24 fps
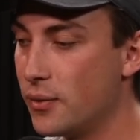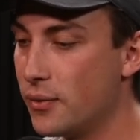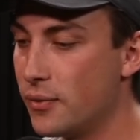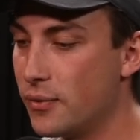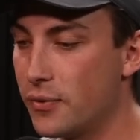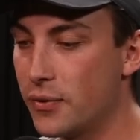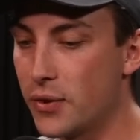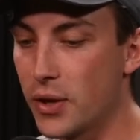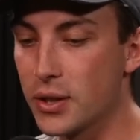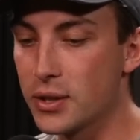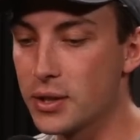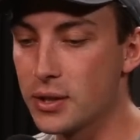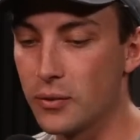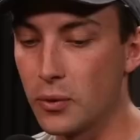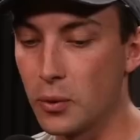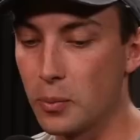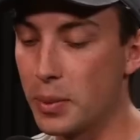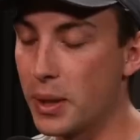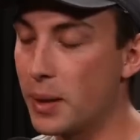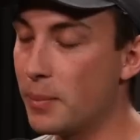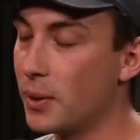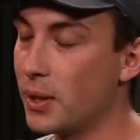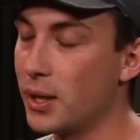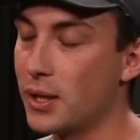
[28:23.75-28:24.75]
First of all,
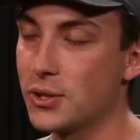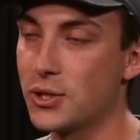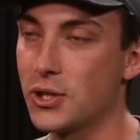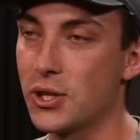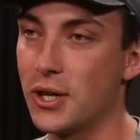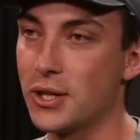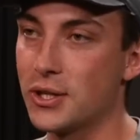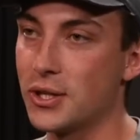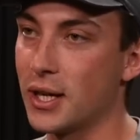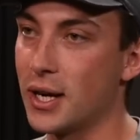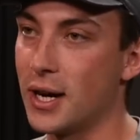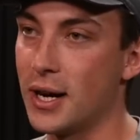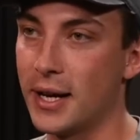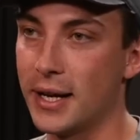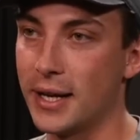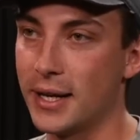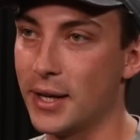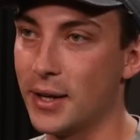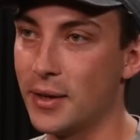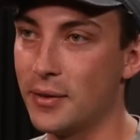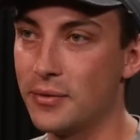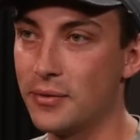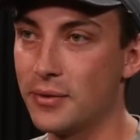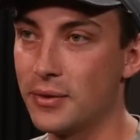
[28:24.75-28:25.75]
people aren't charging high
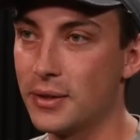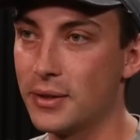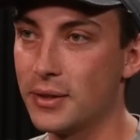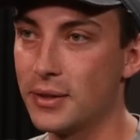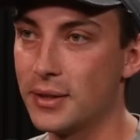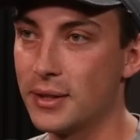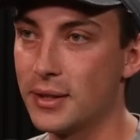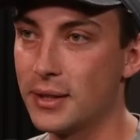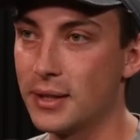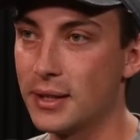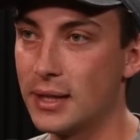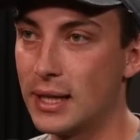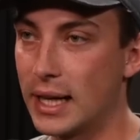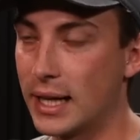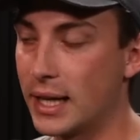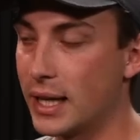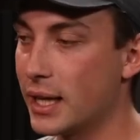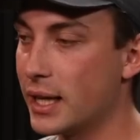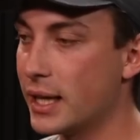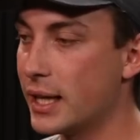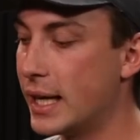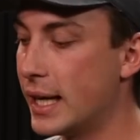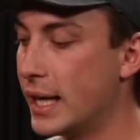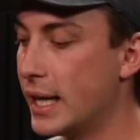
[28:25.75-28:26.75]
enough.
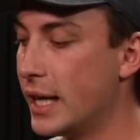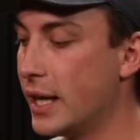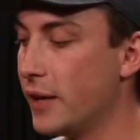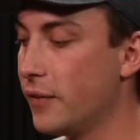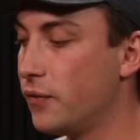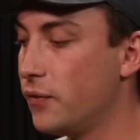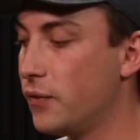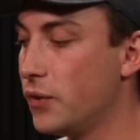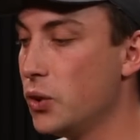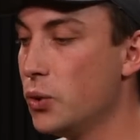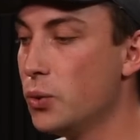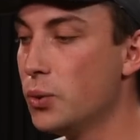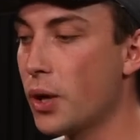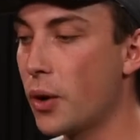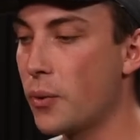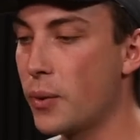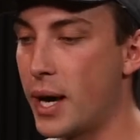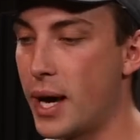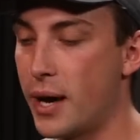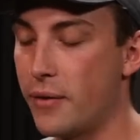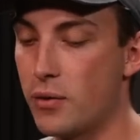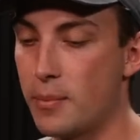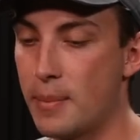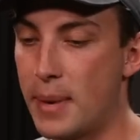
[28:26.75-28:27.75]
Like if you don't
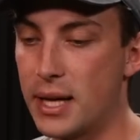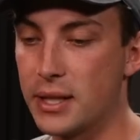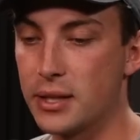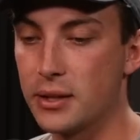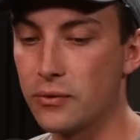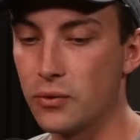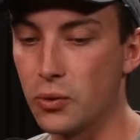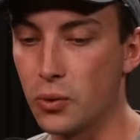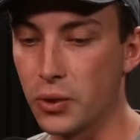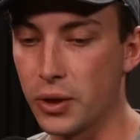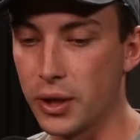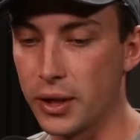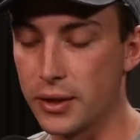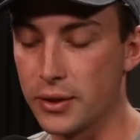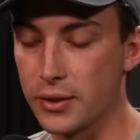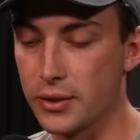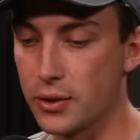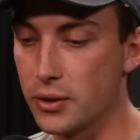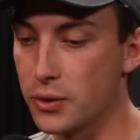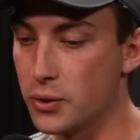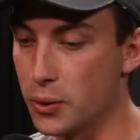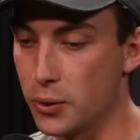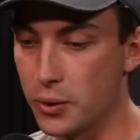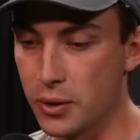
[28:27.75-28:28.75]
have a massive
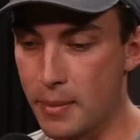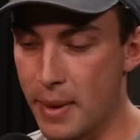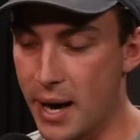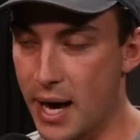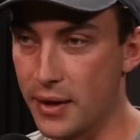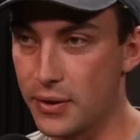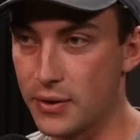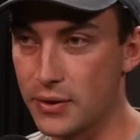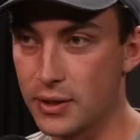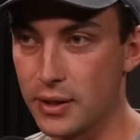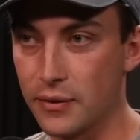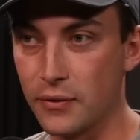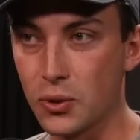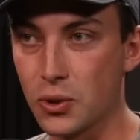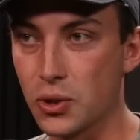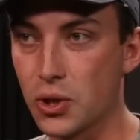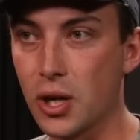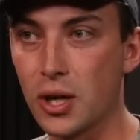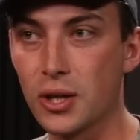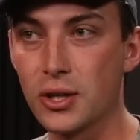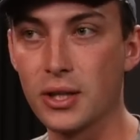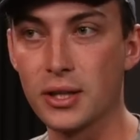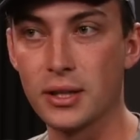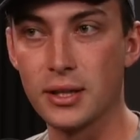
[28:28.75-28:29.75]
audience, do the maths. If you're
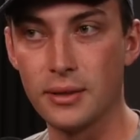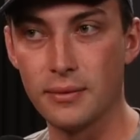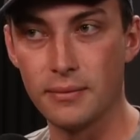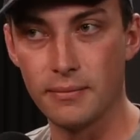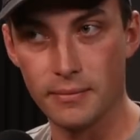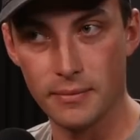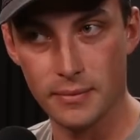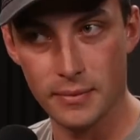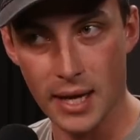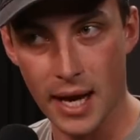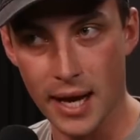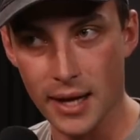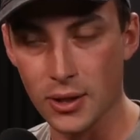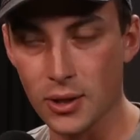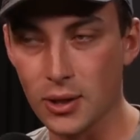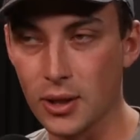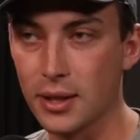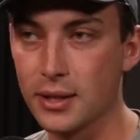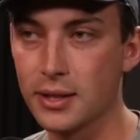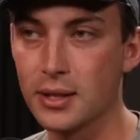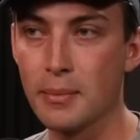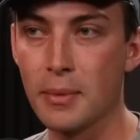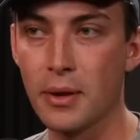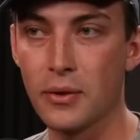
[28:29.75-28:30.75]
charging
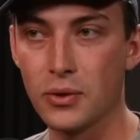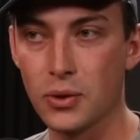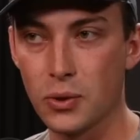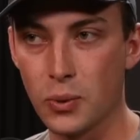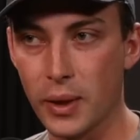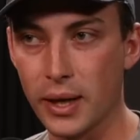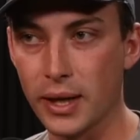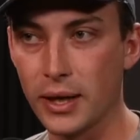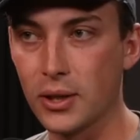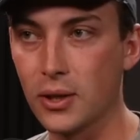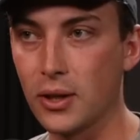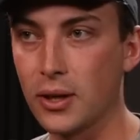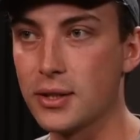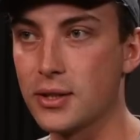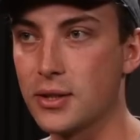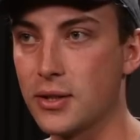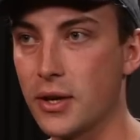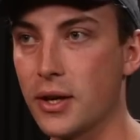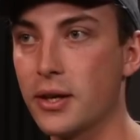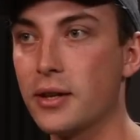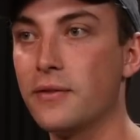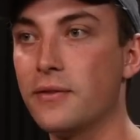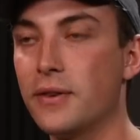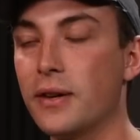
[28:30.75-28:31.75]
$10 a month, $20,
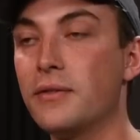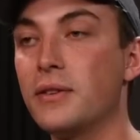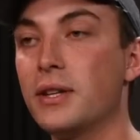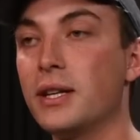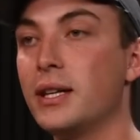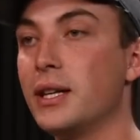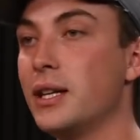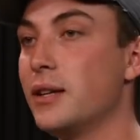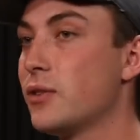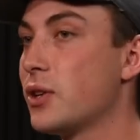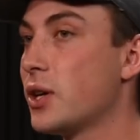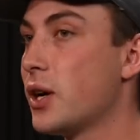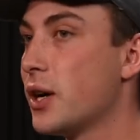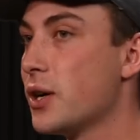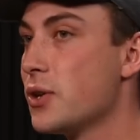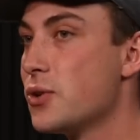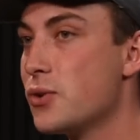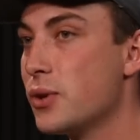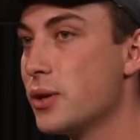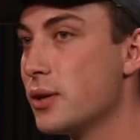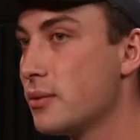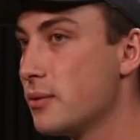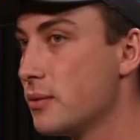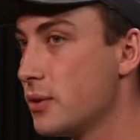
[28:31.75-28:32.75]
$30, $50, even
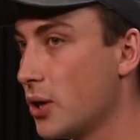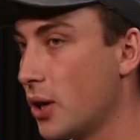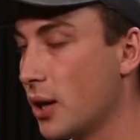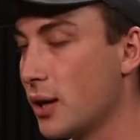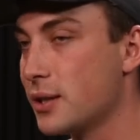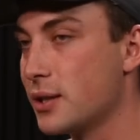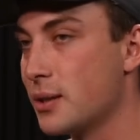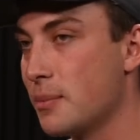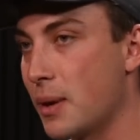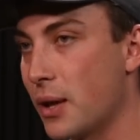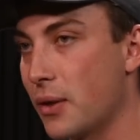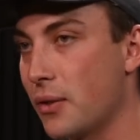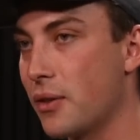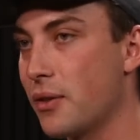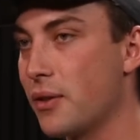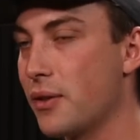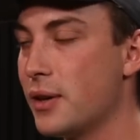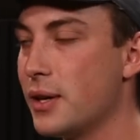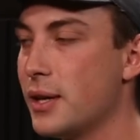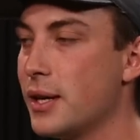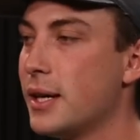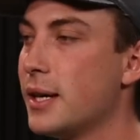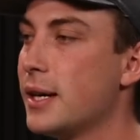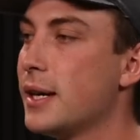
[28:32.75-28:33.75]
$100 a month,
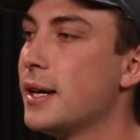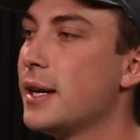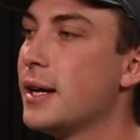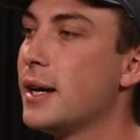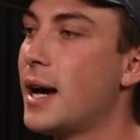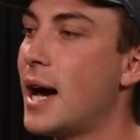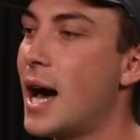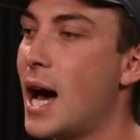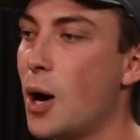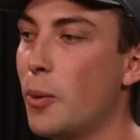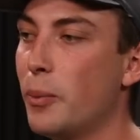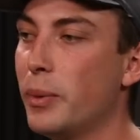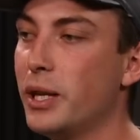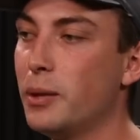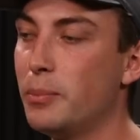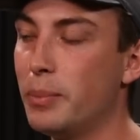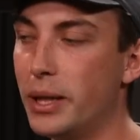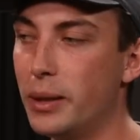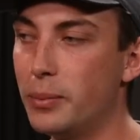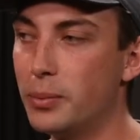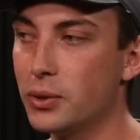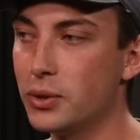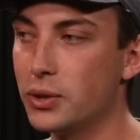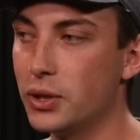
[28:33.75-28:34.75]
how many
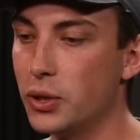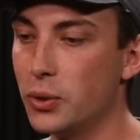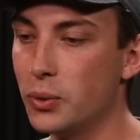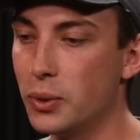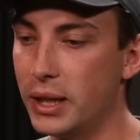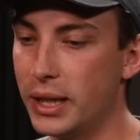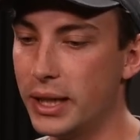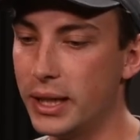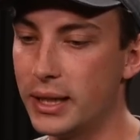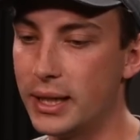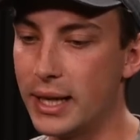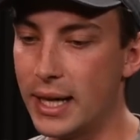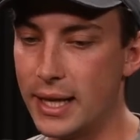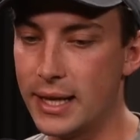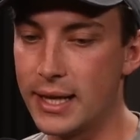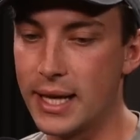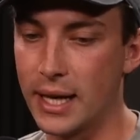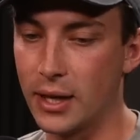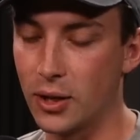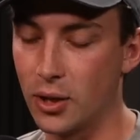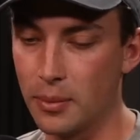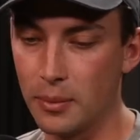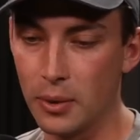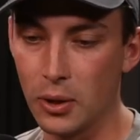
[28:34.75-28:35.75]
people do you need in
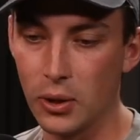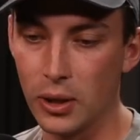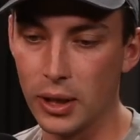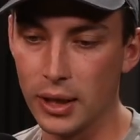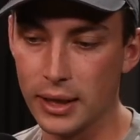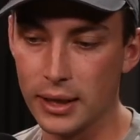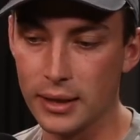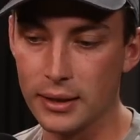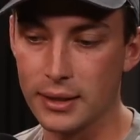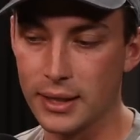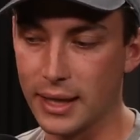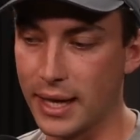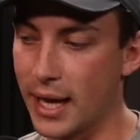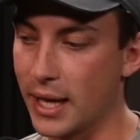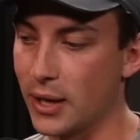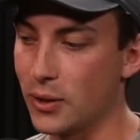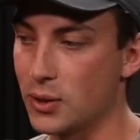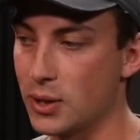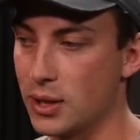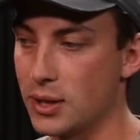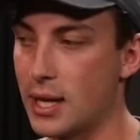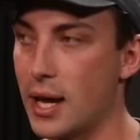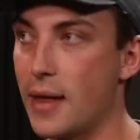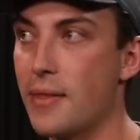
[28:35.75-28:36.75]
that community to get you
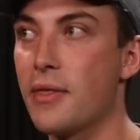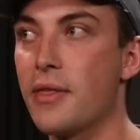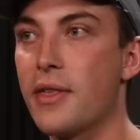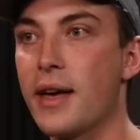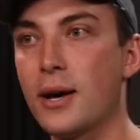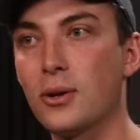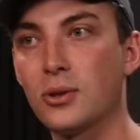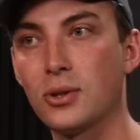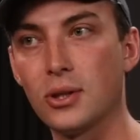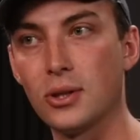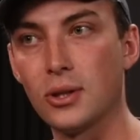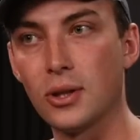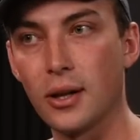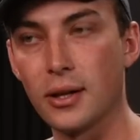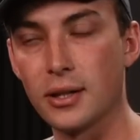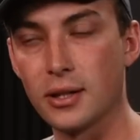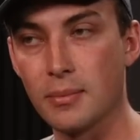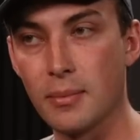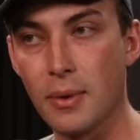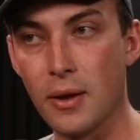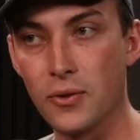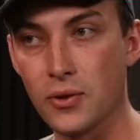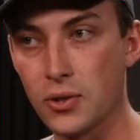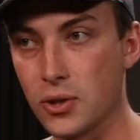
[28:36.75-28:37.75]
to $10,000
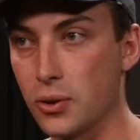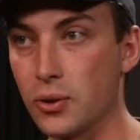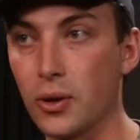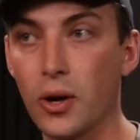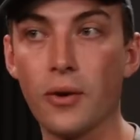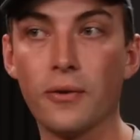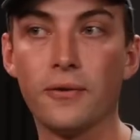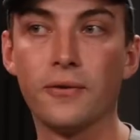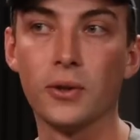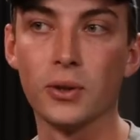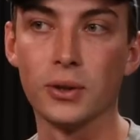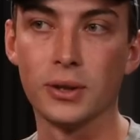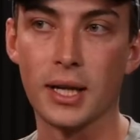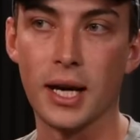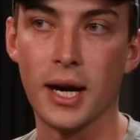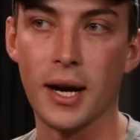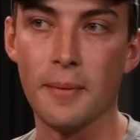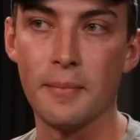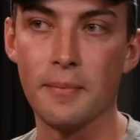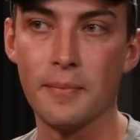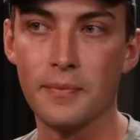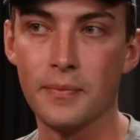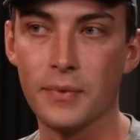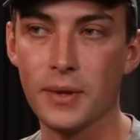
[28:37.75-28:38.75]
a month so you can go full
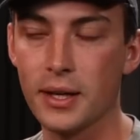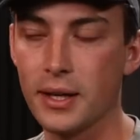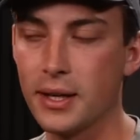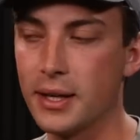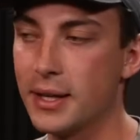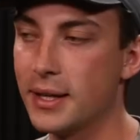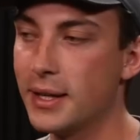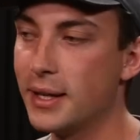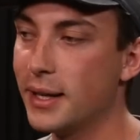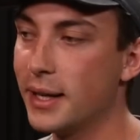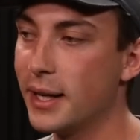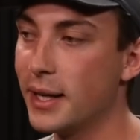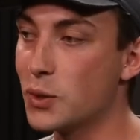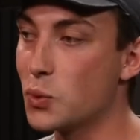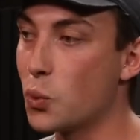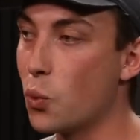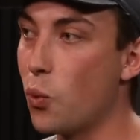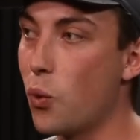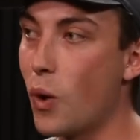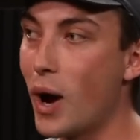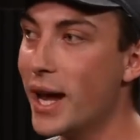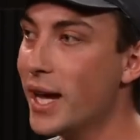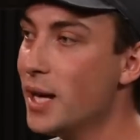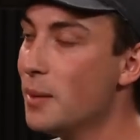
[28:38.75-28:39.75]
time? It's
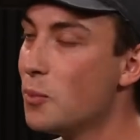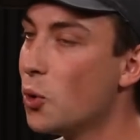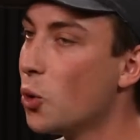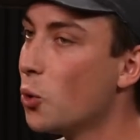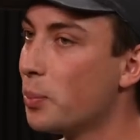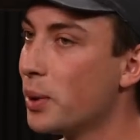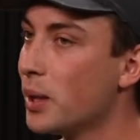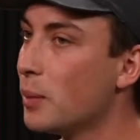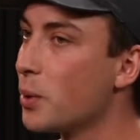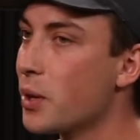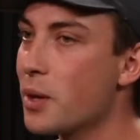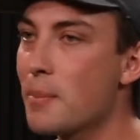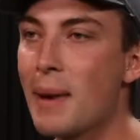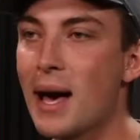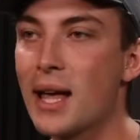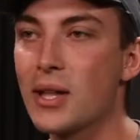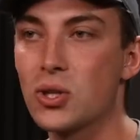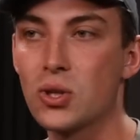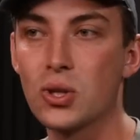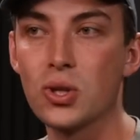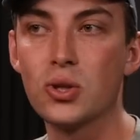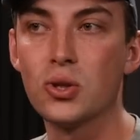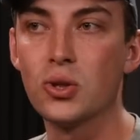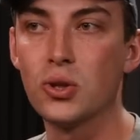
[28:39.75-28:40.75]
way more people. The
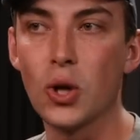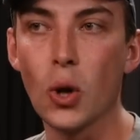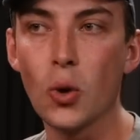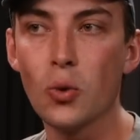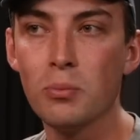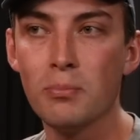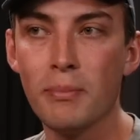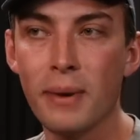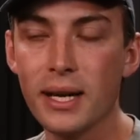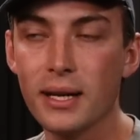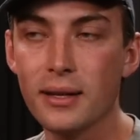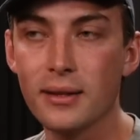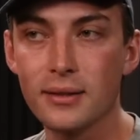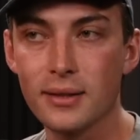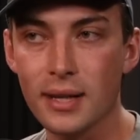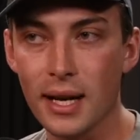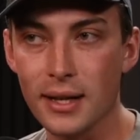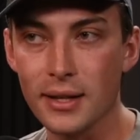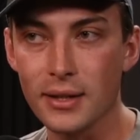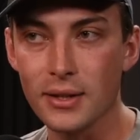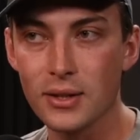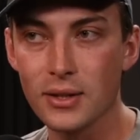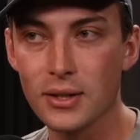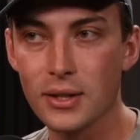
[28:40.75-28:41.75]
maths just don't make
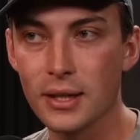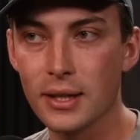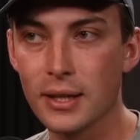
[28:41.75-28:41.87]
sense.